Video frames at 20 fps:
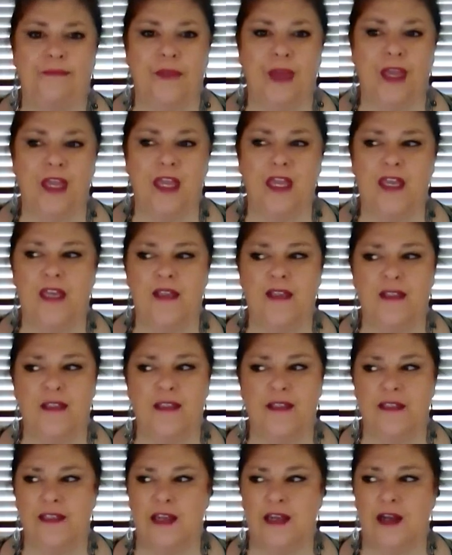
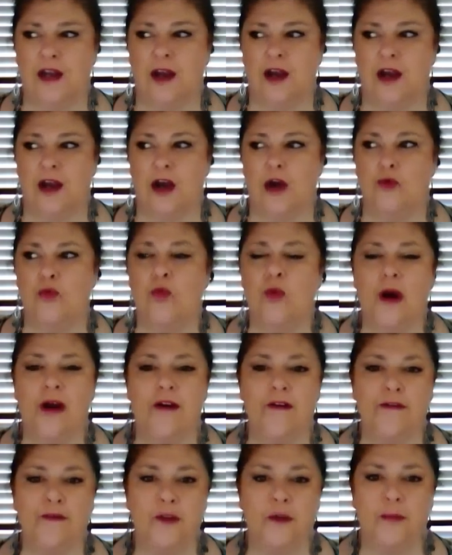It's a
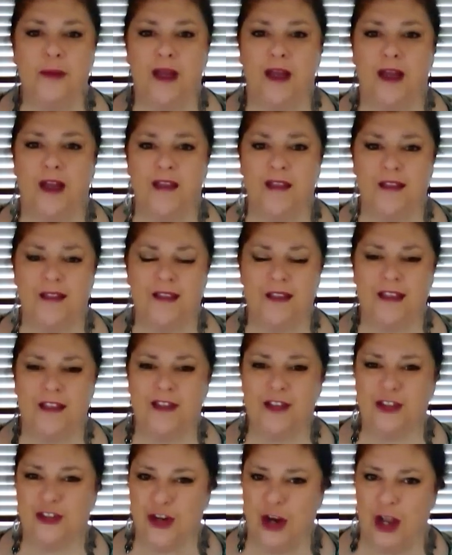wonderful
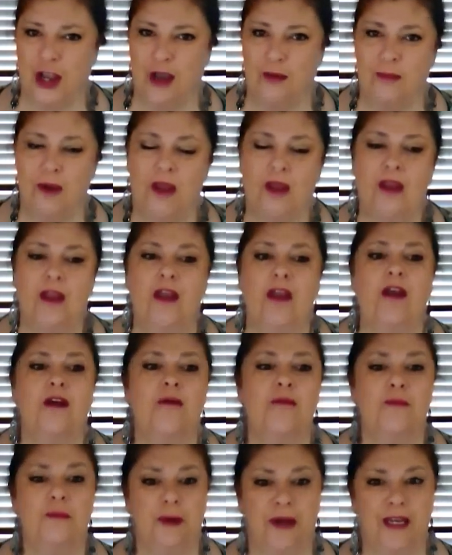behind-the-scenes job,
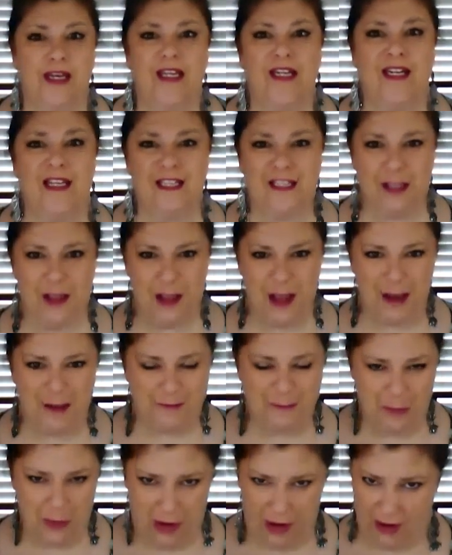but it is a lot
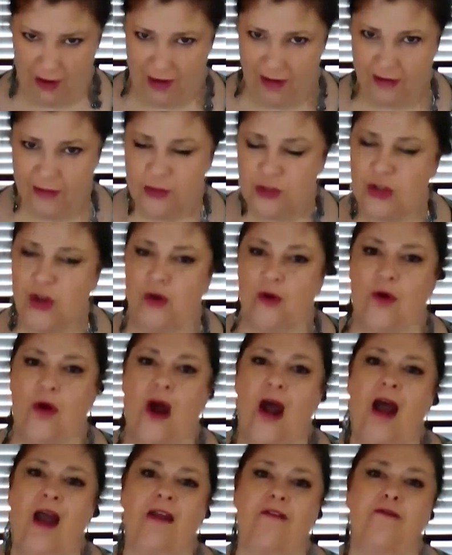of work.
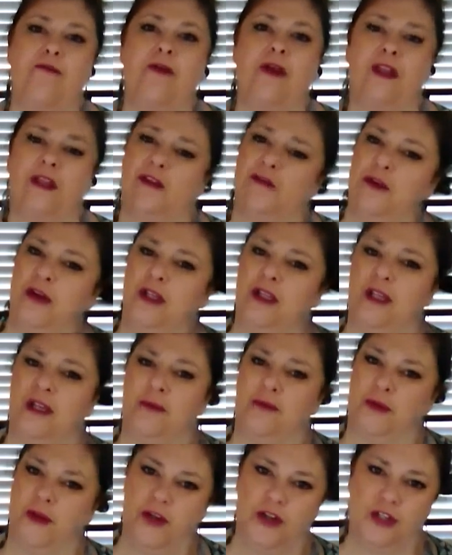So I really, really
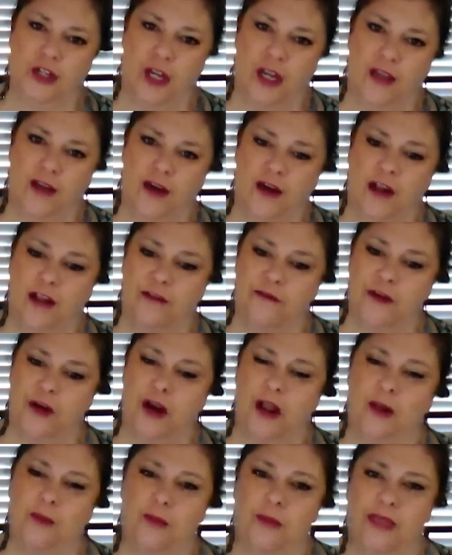appreciate all of your
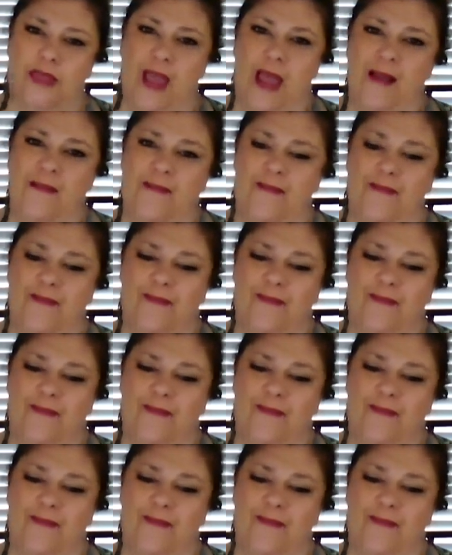help with that.